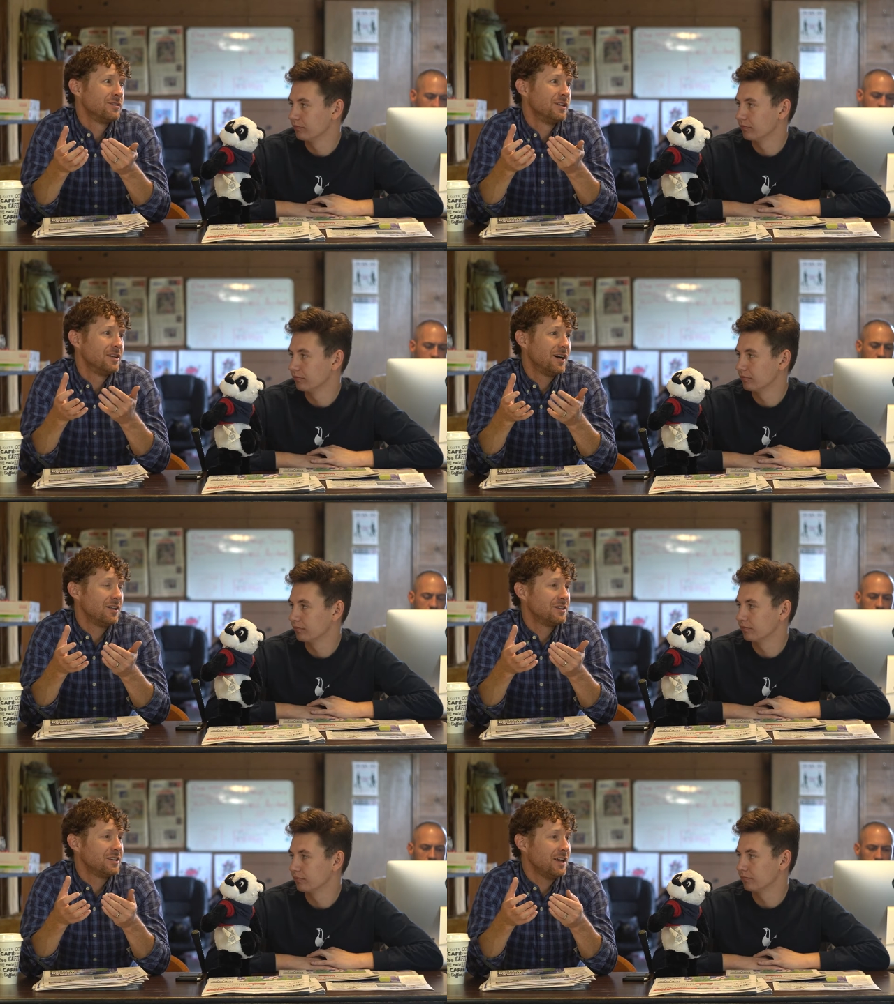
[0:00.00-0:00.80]

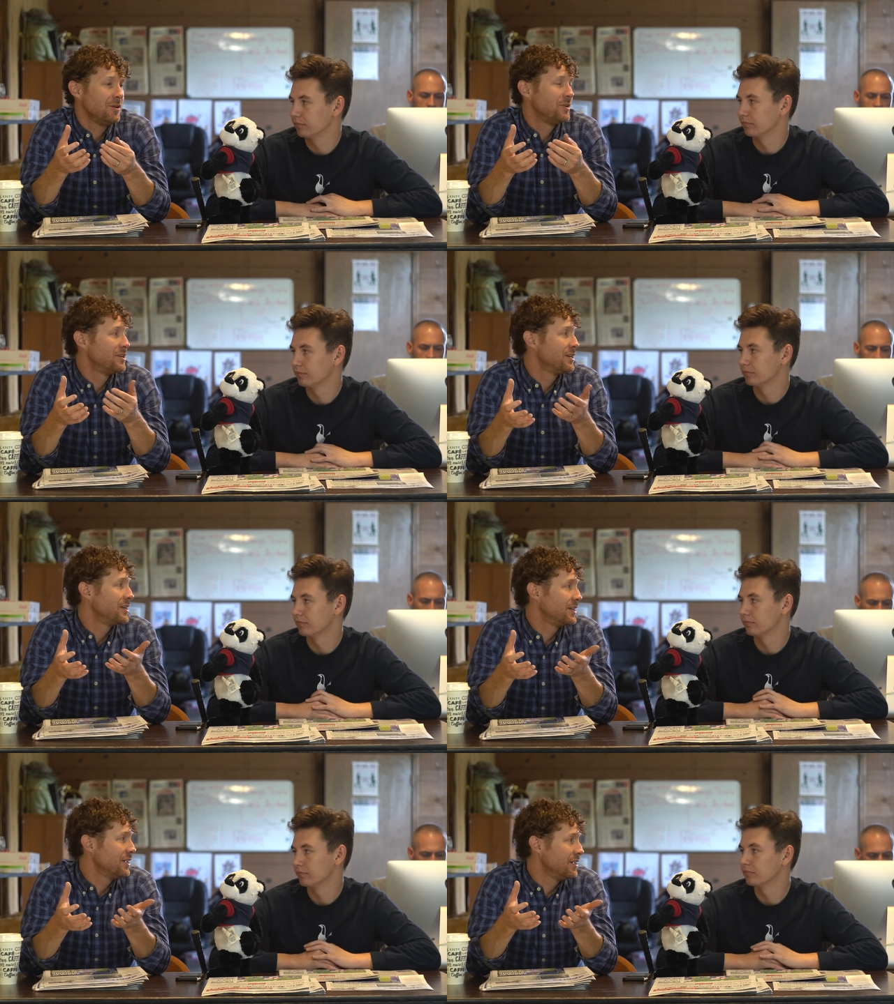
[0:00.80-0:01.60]
Speaker 1: acknowledge hey we
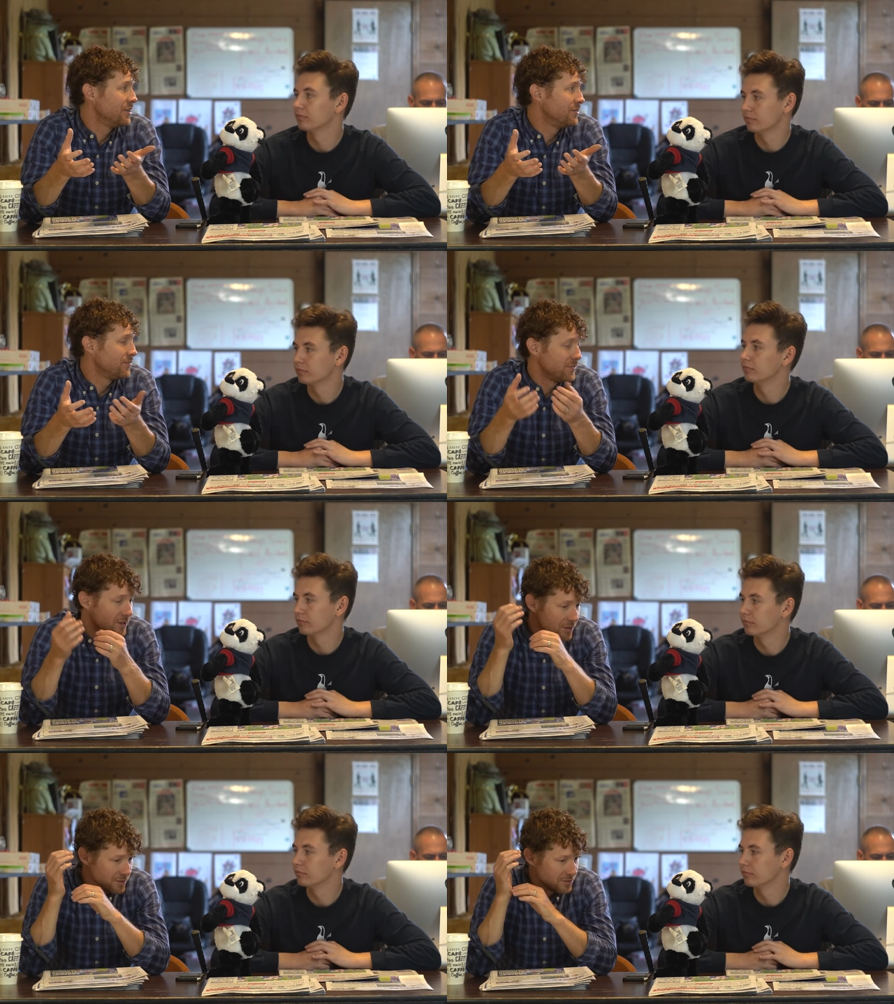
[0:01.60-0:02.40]
did it again
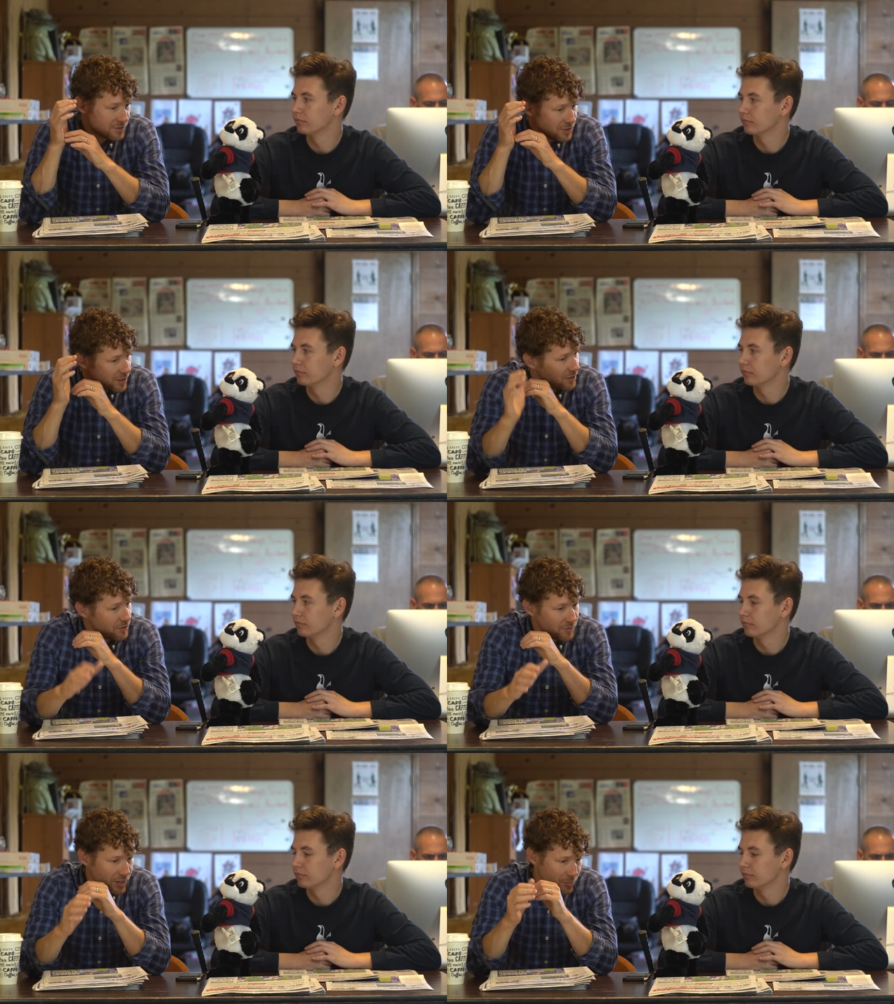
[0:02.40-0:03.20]
so start out
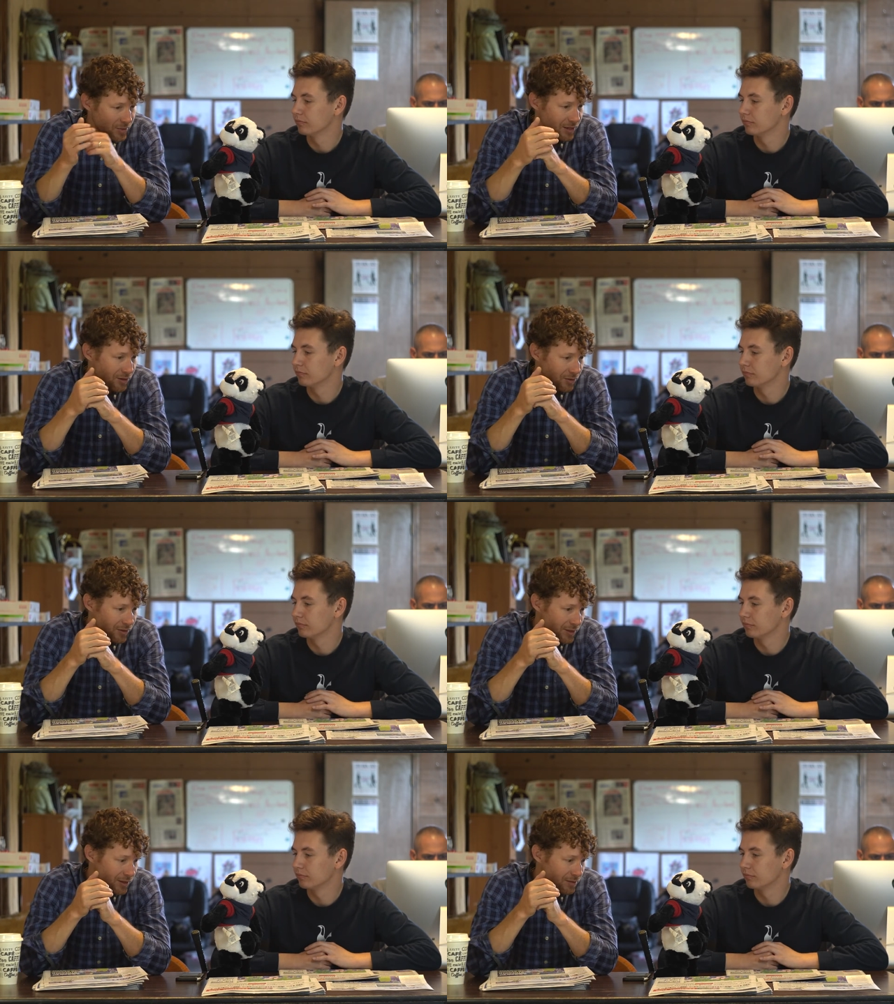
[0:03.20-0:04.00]
we ring a bell
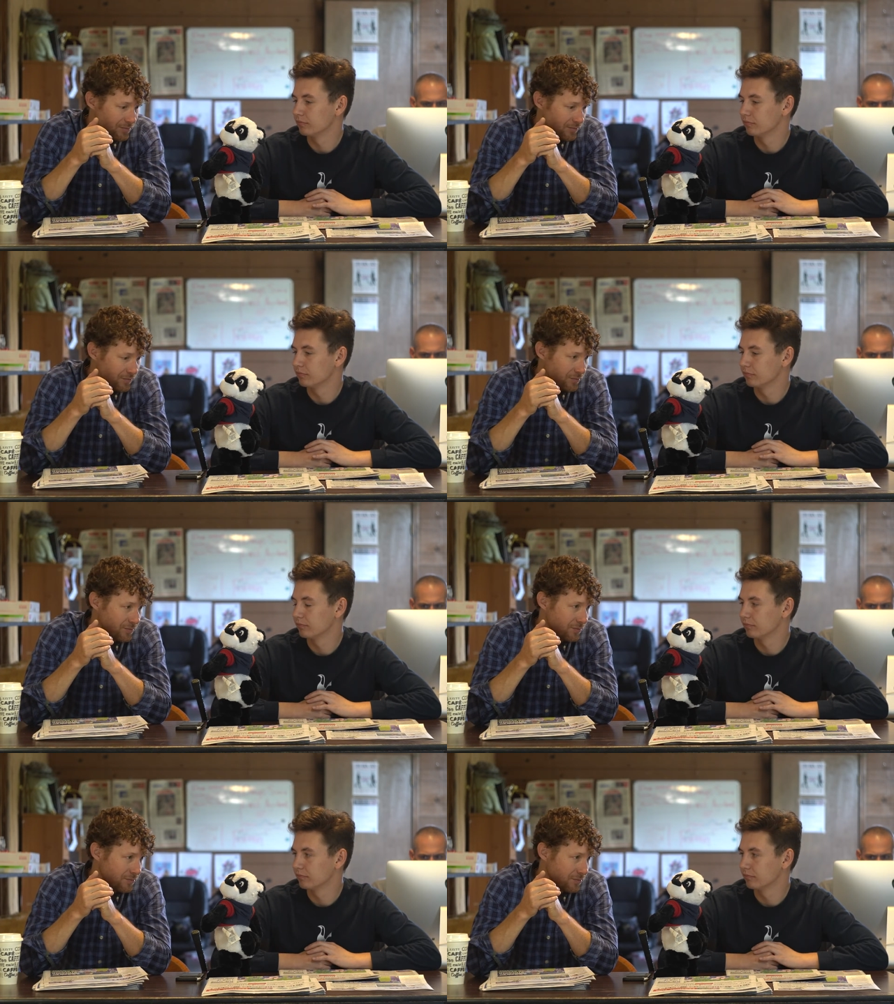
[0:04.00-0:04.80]
then
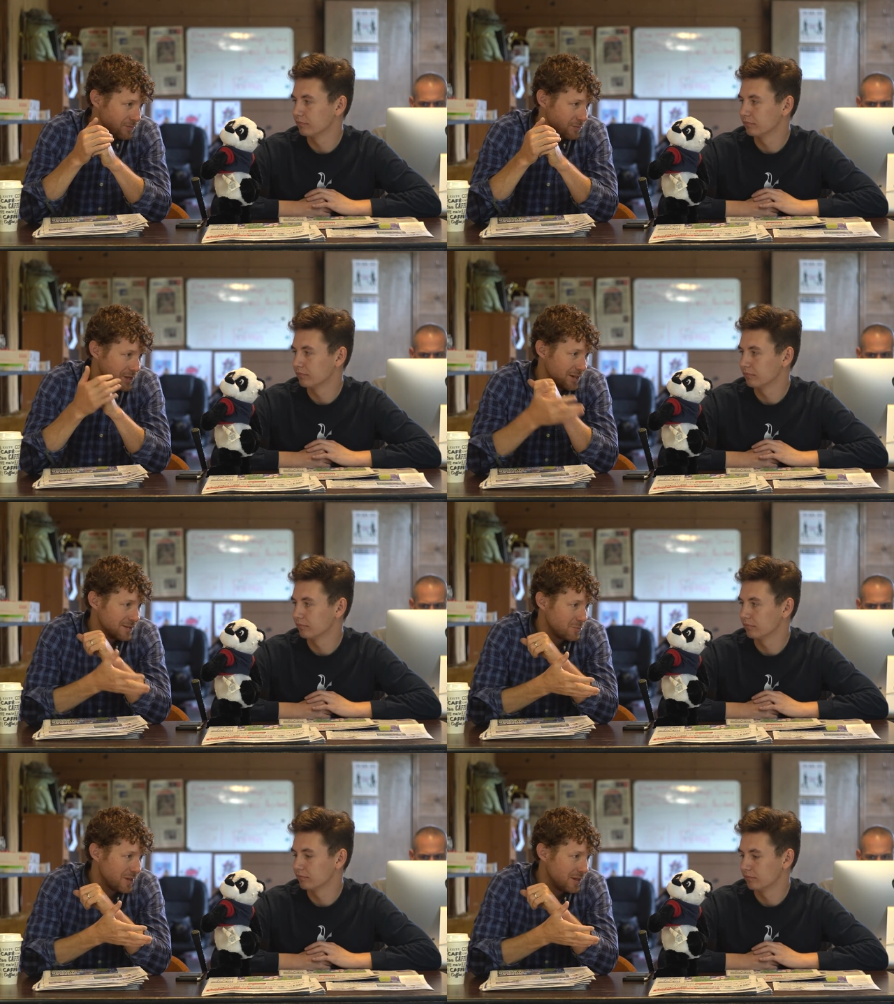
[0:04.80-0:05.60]
we got
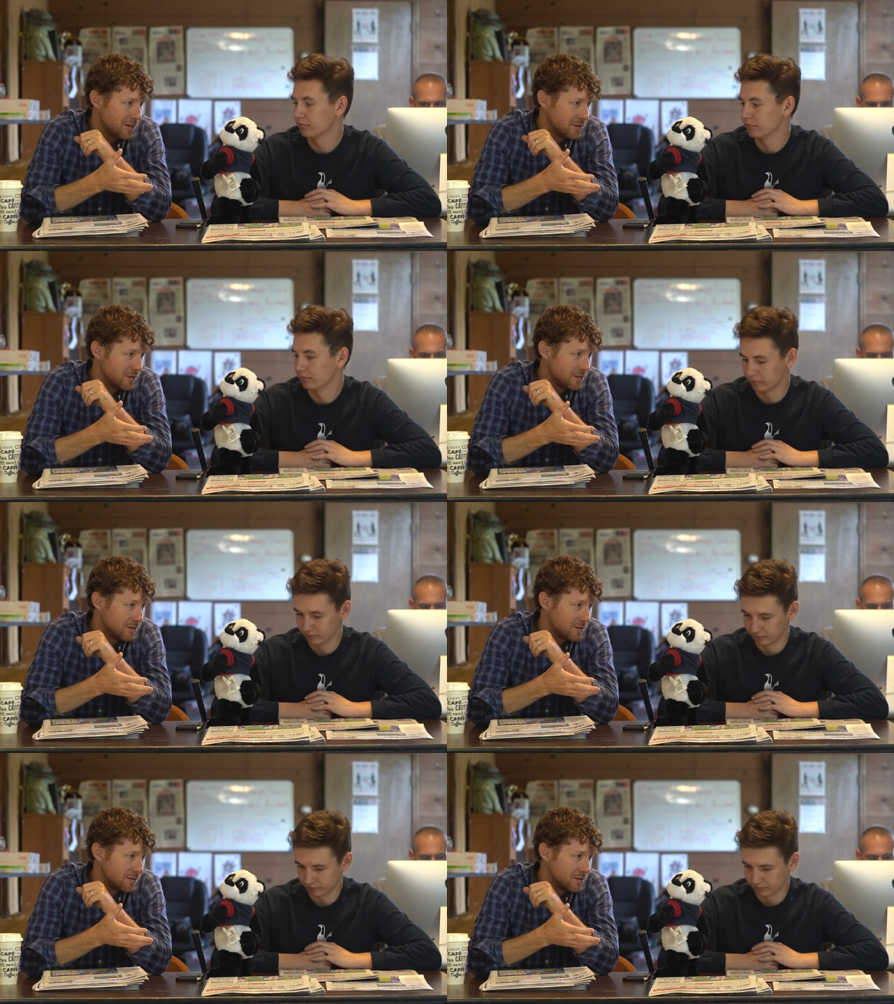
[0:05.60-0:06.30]
this panda